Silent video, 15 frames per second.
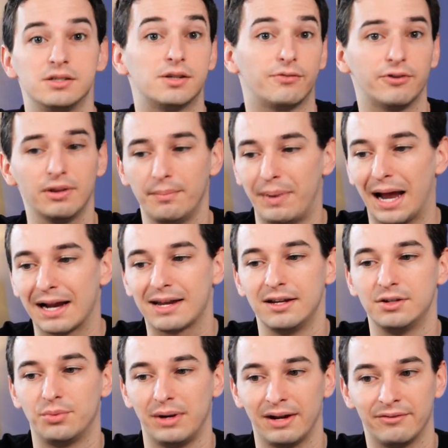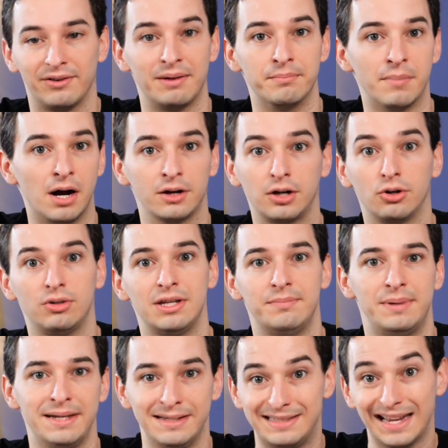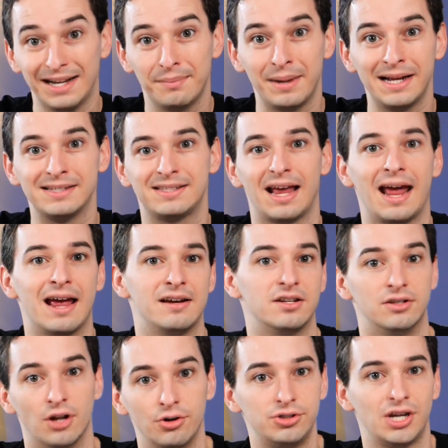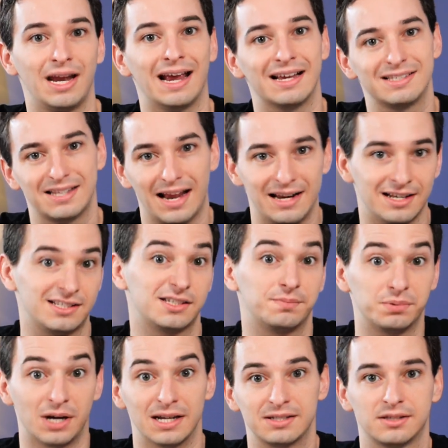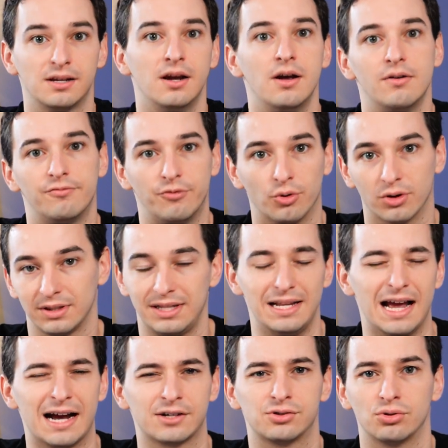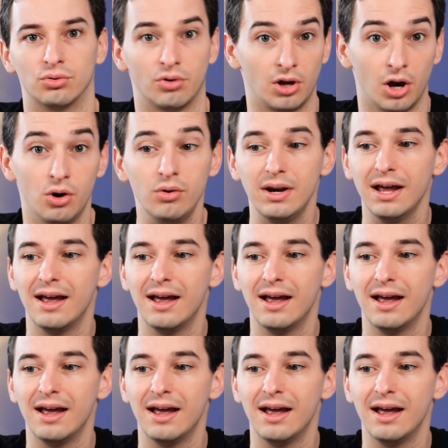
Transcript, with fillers: So for the backend, we have a MongoDB database and Node.js and Express for the actual code.